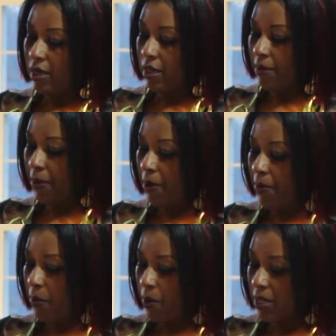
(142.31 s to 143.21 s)
the
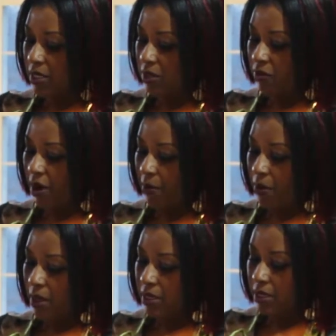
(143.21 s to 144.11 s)
purple ones, the red
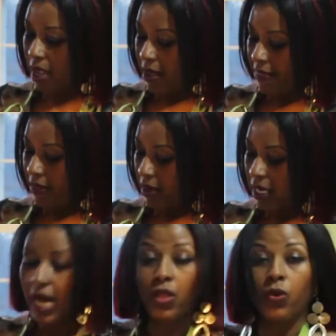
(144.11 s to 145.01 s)
ones, and the
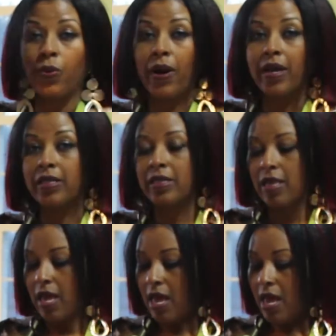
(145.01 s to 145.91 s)
yellow ones.
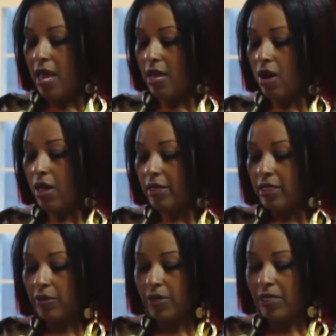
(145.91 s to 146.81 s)
And all I
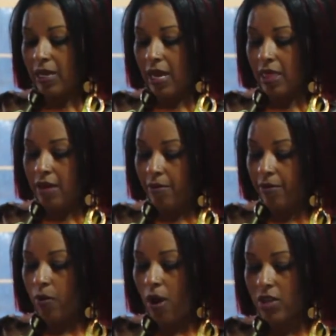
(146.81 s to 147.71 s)
did was take them,
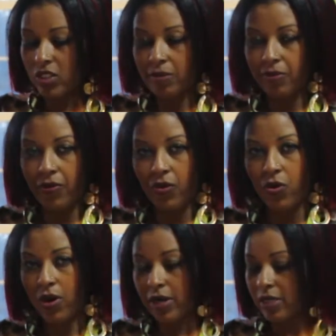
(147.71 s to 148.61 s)
wash them of
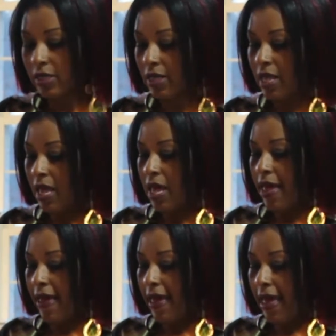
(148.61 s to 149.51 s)
course,
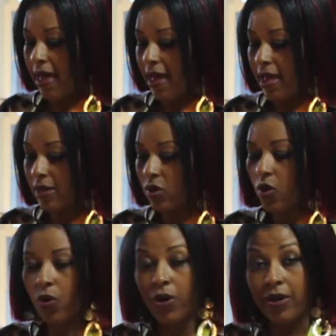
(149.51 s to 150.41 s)
and
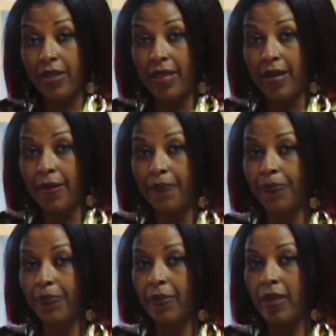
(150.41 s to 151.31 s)
quarter them.
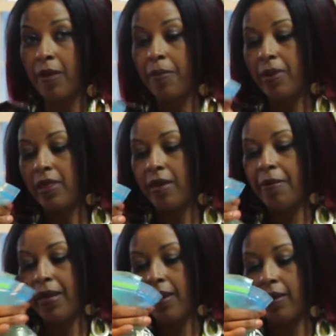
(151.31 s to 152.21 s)
Put
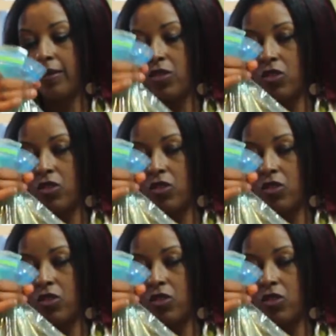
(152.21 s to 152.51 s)
them in a